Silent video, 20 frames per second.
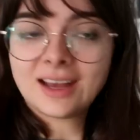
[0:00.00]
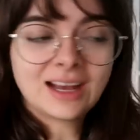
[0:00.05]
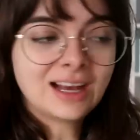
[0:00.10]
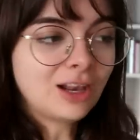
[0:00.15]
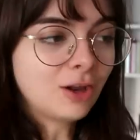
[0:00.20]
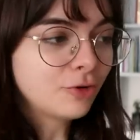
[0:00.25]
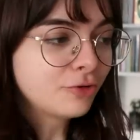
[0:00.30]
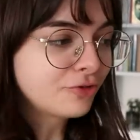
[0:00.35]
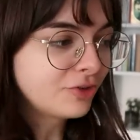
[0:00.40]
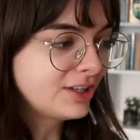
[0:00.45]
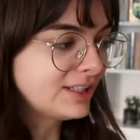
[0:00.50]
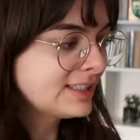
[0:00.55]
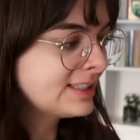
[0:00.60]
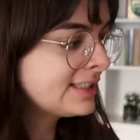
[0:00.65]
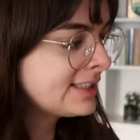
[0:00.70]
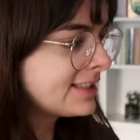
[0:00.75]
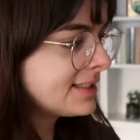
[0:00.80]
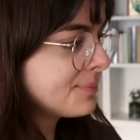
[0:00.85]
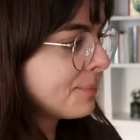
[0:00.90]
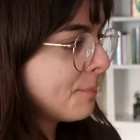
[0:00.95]
Hello
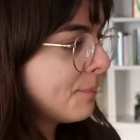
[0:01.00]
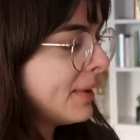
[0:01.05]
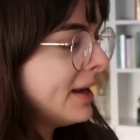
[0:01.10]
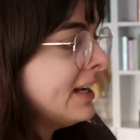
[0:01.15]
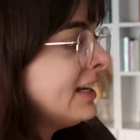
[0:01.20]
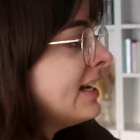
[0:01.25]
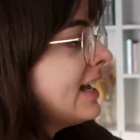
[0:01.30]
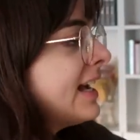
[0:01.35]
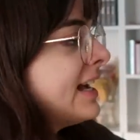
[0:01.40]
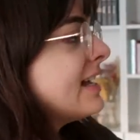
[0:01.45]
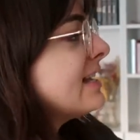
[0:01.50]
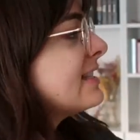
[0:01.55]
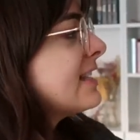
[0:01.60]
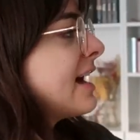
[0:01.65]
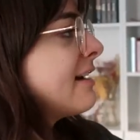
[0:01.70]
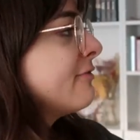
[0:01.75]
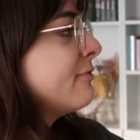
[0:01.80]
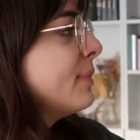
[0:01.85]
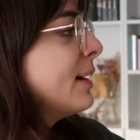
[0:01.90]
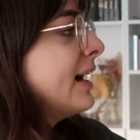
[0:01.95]
friends, many days
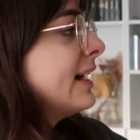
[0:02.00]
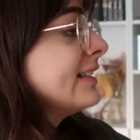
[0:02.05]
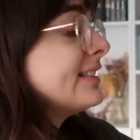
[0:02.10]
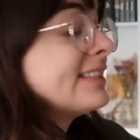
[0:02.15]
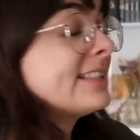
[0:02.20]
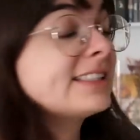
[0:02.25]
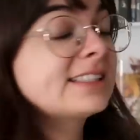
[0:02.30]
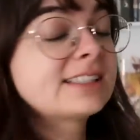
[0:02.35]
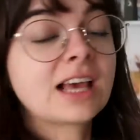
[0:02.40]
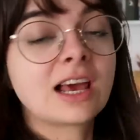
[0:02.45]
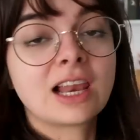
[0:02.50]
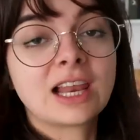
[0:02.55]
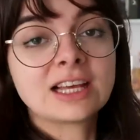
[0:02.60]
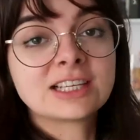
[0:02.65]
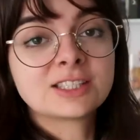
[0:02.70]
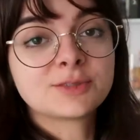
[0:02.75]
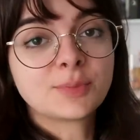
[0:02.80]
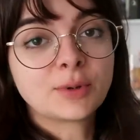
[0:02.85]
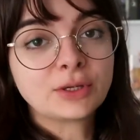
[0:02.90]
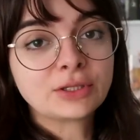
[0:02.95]
have passed since I
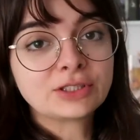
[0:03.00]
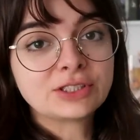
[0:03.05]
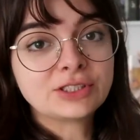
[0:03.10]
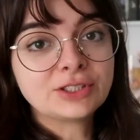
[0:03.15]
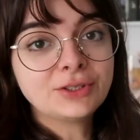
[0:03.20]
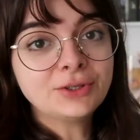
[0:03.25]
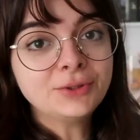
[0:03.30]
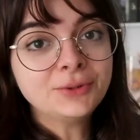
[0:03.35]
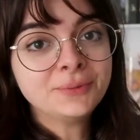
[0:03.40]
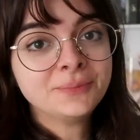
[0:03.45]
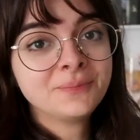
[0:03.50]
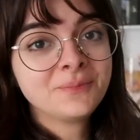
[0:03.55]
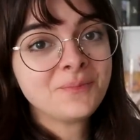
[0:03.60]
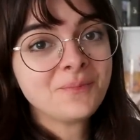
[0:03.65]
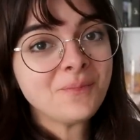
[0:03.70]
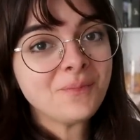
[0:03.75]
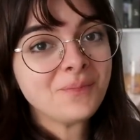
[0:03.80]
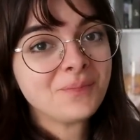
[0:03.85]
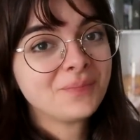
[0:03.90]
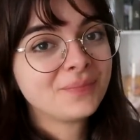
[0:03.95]
last spoke to you,
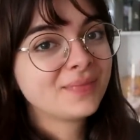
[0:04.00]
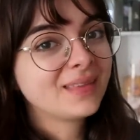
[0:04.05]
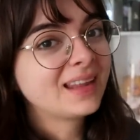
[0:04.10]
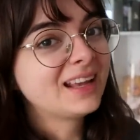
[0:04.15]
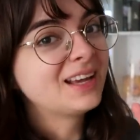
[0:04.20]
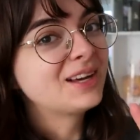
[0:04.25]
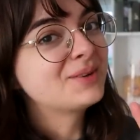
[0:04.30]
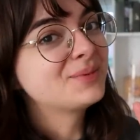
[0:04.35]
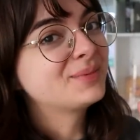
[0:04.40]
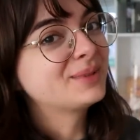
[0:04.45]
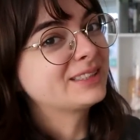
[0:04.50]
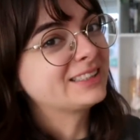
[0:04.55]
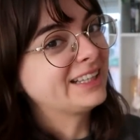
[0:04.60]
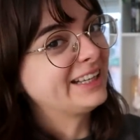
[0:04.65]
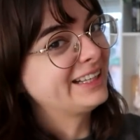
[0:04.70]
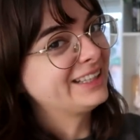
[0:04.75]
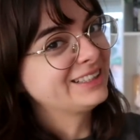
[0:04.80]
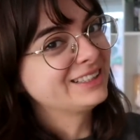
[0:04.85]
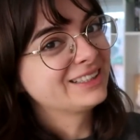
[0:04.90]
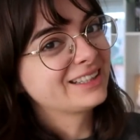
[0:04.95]
but
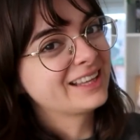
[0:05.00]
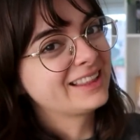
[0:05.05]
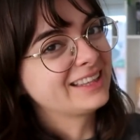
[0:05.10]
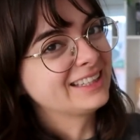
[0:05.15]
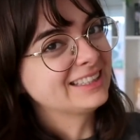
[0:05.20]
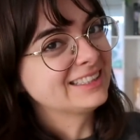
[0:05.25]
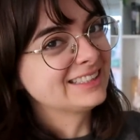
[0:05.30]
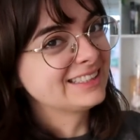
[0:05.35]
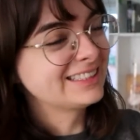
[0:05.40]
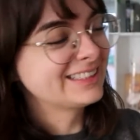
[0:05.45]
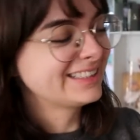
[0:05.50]
take a look at this.